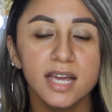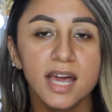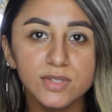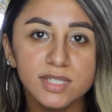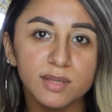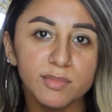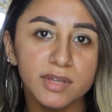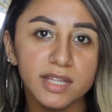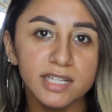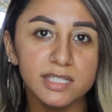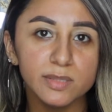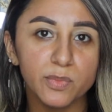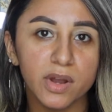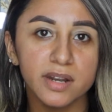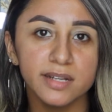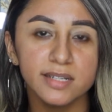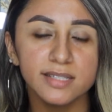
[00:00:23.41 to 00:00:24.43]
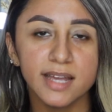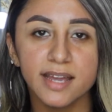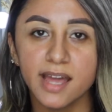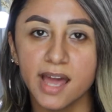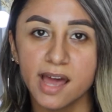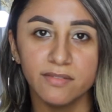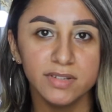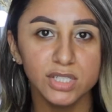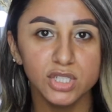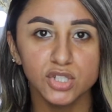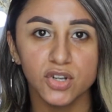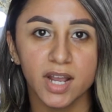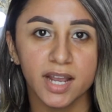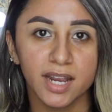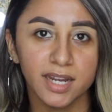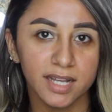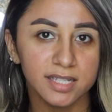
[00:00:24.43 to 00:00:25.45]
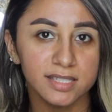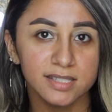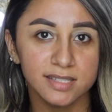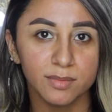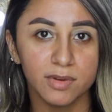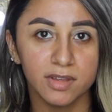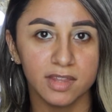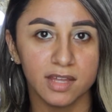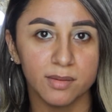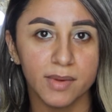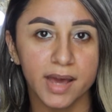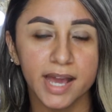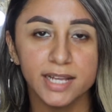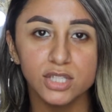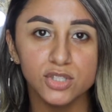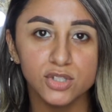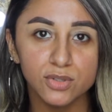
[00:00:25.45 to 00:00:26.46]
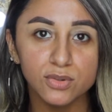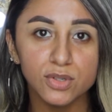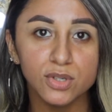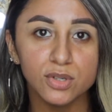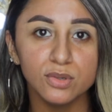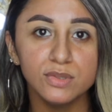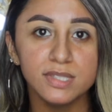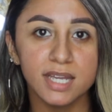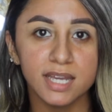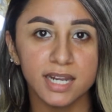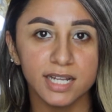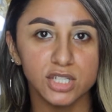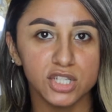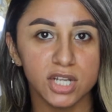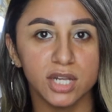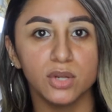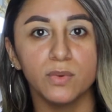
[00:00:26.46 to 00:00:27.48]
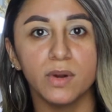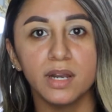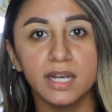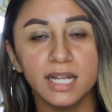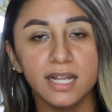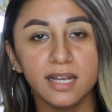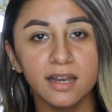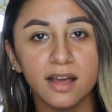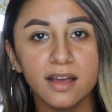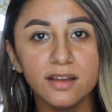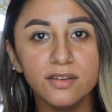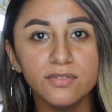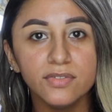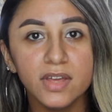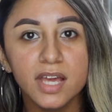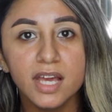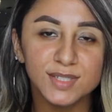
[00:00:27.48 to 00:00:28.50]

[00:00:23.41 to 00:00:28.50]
Some of these products I haven't tried, and some of them I do use and I genuinely love.